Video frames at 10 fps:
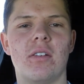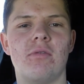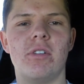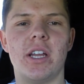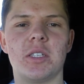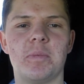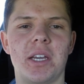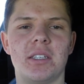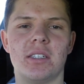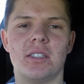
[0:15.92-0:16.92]
rear
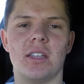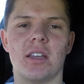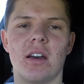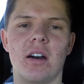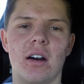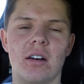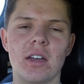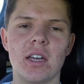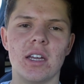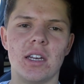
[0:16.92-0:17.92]
spacers to the car.
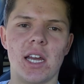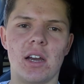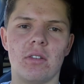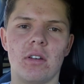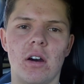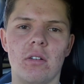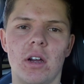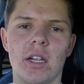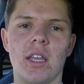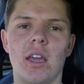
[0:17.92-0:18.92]
Now the whole
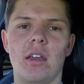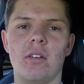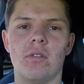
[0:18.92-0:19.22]
idea,